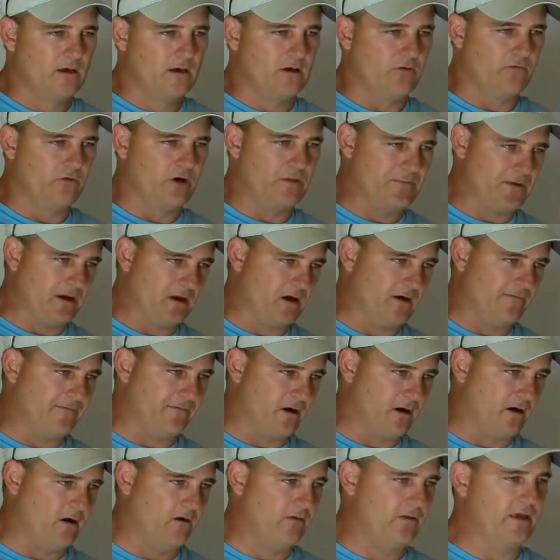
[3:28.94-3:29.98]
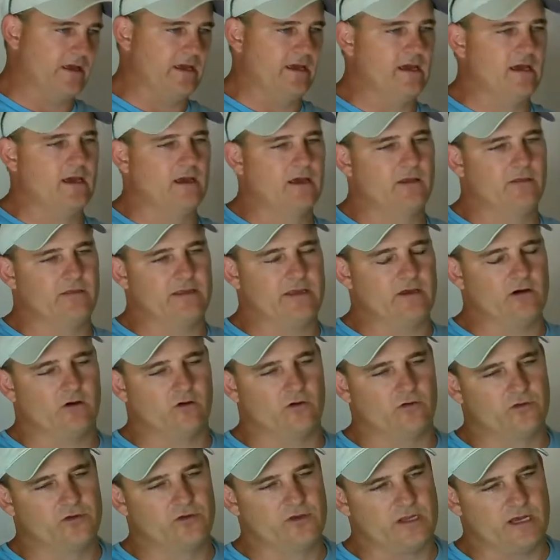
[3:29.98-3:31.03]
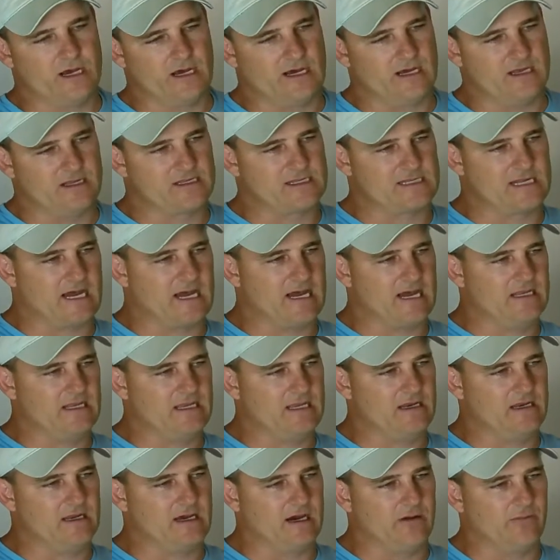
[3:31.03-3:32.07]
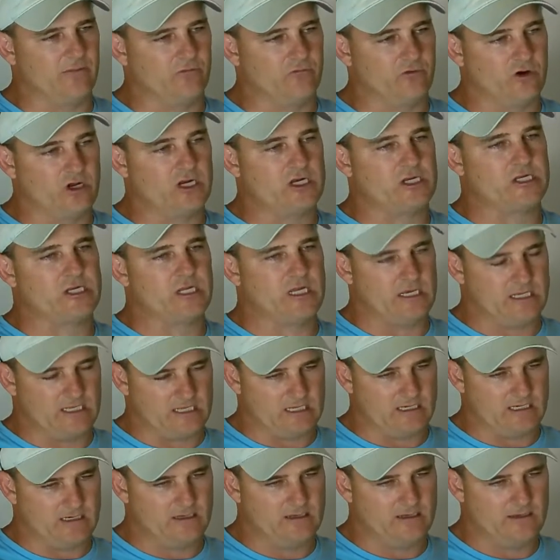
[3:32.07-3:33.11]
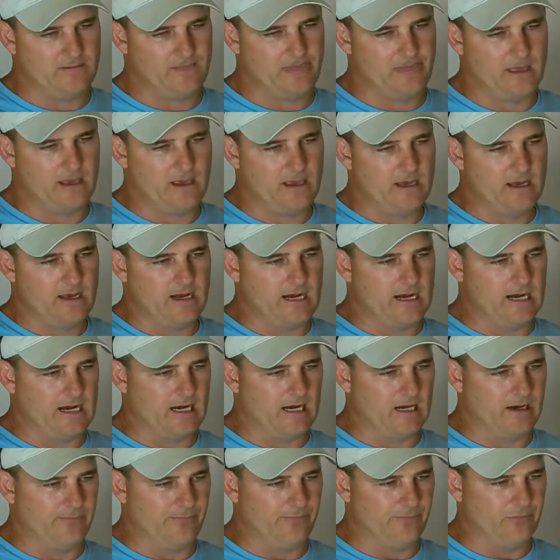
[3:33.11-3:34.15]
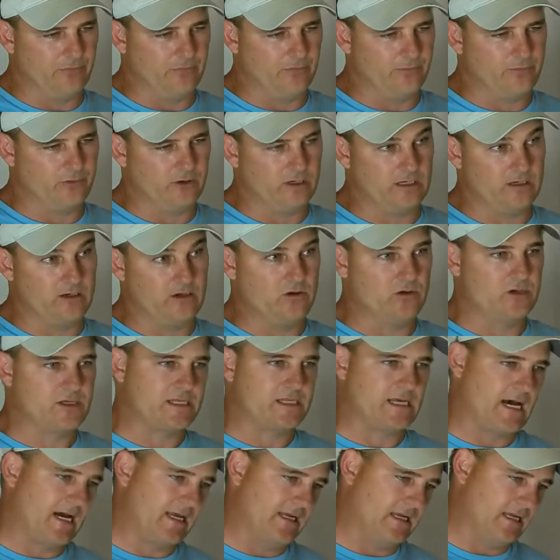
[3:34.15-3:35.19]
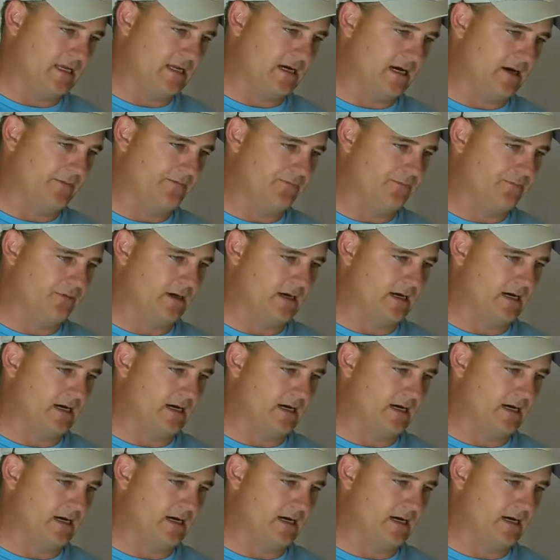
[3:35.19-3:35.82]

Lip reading: ripping off all the old siding, resheeting, putting new siding up,